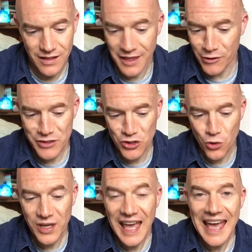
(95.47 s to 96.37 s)
There is
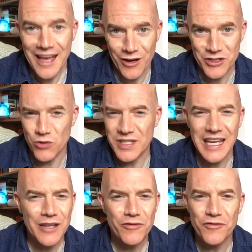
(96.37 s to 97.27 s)
no chaos whose
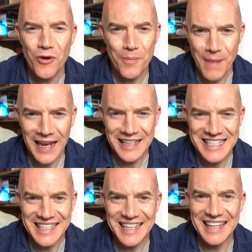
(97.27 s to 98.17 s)

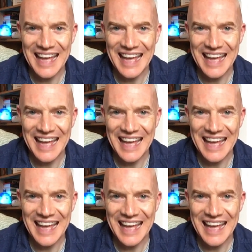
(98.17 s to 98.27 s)
informality can